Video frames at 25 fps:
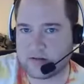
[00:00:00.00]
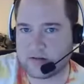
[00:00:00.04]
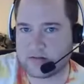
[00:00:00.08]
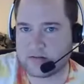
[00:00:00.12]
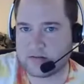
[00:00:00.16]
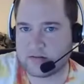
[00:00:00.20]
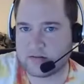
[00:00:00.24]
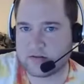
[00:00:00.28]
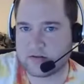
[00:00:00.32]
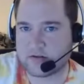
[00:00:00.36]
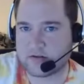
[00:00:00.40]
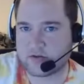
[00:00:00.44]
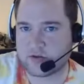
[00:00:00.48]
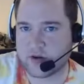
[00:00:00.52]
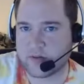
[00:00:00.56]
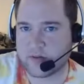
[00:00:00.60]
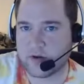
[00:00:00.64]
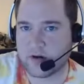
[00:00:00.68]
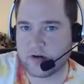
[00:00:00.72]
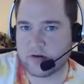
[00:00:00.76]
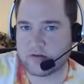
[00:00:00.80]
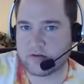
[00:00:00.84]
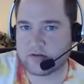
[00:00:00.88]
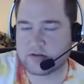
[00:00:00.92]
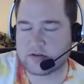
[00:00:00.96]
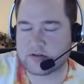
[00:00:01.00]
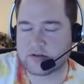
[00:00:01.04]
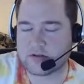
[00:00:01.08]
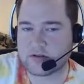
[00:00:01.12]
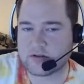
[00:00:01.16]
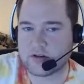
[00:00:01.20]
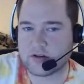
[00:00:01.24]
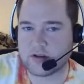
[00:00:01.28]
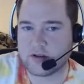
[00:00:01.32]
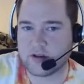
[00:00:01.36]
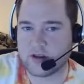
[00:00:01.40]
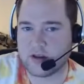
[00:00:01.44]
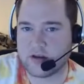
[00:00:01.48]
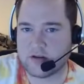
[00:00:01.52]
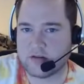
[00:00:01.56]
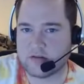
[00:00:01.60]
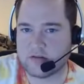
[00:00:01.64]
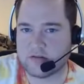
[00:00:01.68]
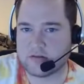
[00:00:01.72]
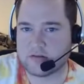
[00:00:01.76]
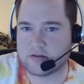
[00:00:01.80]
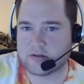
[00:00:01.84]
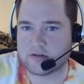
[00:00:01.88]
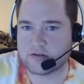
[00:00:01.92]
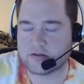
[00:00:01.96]
DreamHost, and they
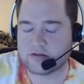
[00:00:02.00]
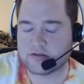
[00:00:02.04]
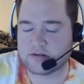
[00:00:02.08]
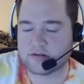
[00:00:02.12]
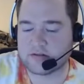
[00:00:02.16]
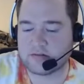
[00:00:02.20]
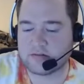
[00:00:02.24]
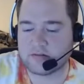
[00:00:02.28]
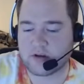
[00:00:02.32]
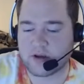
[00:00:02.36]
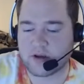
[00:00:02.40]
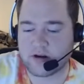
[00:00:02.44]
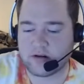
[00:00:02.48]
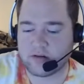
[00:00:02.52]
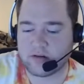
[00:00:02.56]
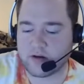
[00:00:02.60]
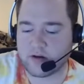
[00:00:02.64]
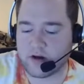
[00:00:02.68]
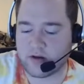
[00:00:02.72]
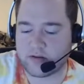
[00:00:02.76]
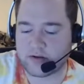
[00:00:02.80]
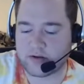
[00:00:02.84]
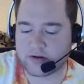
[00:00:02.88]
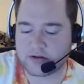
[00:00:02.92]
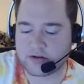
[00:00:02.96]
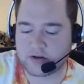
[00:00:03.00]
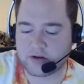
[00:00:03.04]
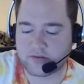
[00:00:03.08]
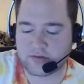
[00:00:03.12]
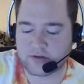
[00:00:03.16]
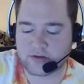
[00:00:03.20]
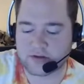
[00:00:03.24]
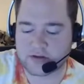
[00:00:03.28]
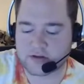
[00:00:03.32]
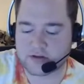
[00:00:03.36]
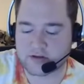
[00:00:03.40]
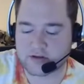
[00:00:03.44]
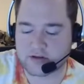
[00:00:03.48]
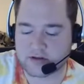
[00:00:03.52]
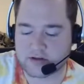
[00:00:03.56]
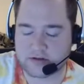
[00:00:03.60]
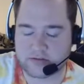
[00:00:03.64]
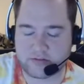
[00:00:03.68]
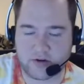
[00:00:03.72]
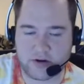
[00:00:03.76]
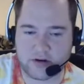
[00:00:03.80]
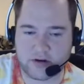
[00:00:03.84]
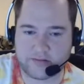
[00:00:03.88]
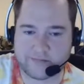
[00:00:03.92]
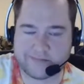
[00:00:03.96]
use, I don't know, all their servers just
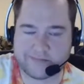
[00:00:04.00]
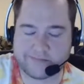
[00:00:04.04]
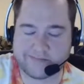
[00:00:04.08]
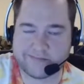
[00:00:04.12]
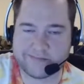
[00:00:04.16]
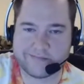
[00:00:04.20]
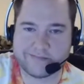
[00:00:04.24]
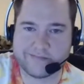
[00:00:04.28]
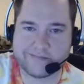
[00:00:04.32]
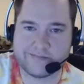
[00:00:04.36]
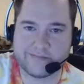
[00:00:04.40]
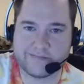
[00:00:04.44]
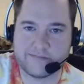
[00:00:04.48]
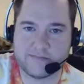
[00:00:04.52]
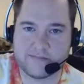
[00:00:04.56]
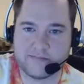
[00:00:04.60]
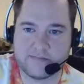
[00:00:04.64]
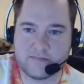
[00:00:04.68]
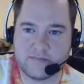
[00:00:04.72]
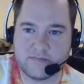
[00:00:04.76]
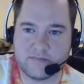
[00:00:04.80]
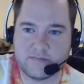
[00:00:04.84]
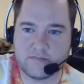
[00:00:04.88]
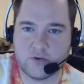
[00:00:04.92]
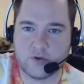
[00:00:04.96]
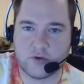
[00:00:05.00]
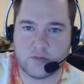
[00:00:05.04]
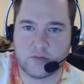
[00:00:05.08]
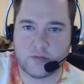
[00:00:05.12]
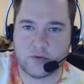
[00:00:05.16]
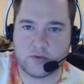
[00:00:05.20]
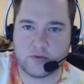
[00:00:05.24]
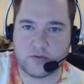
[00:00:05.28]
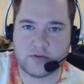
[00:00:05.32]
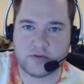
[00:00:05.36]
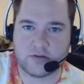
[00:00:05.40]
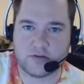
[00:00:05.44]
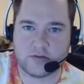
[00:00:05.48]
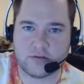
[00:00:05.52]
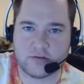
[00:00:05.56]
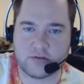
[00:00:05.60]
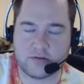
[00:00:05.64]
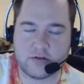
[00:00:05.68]
run Ubuntu.